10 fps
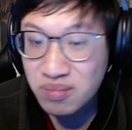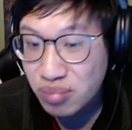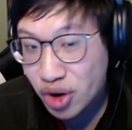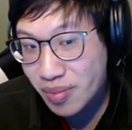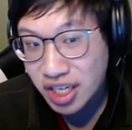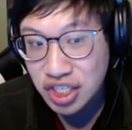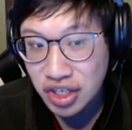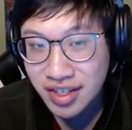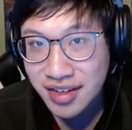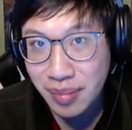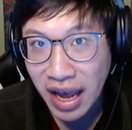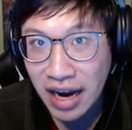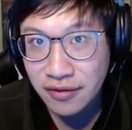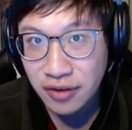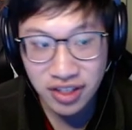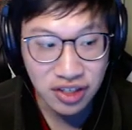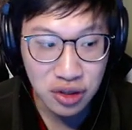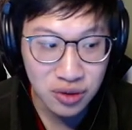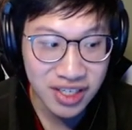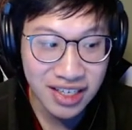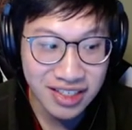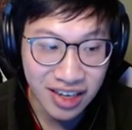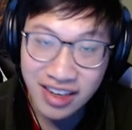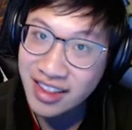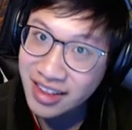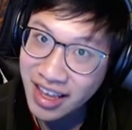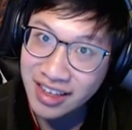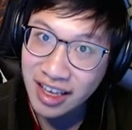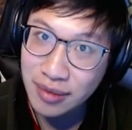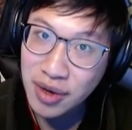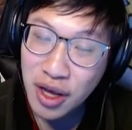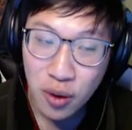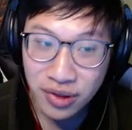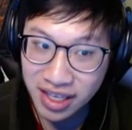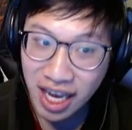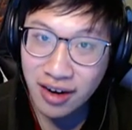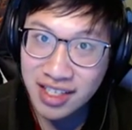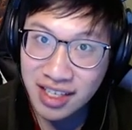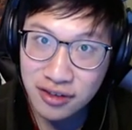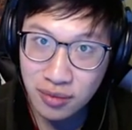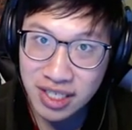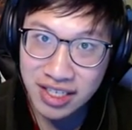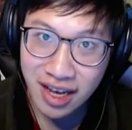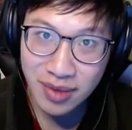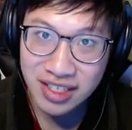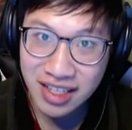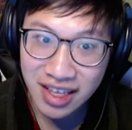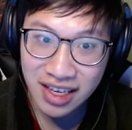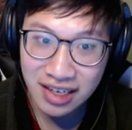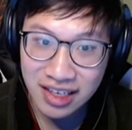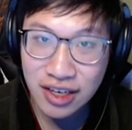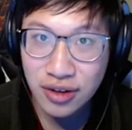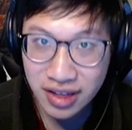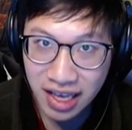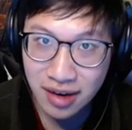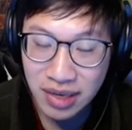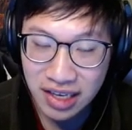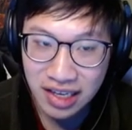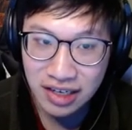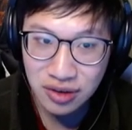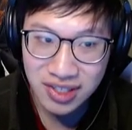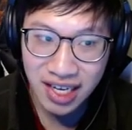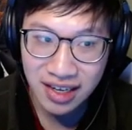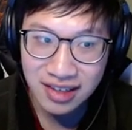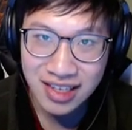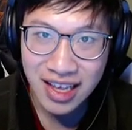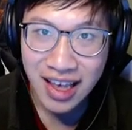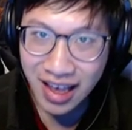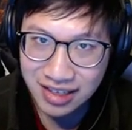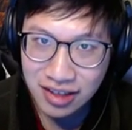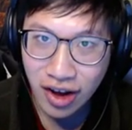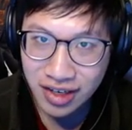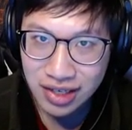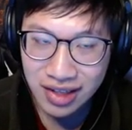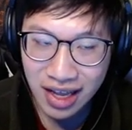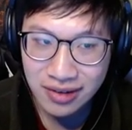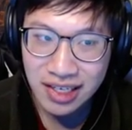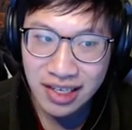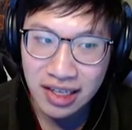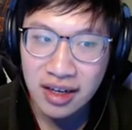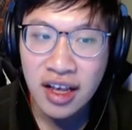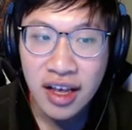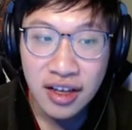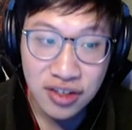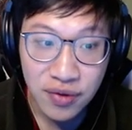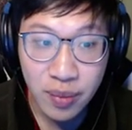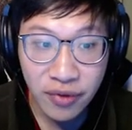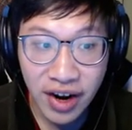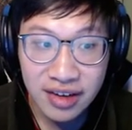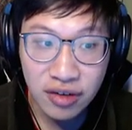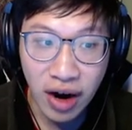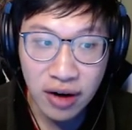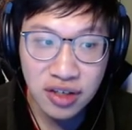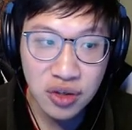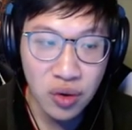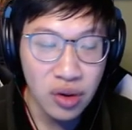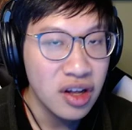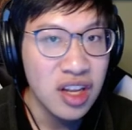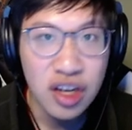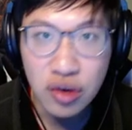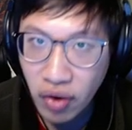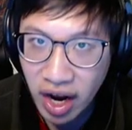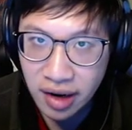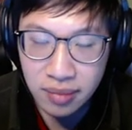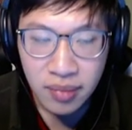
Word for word: pretty much just as impactful as a two second stun in the late game when the carries have so much damage that they can kill the enemy in two seconds as long as they're allowed to hit. So if you provide crowd control, great.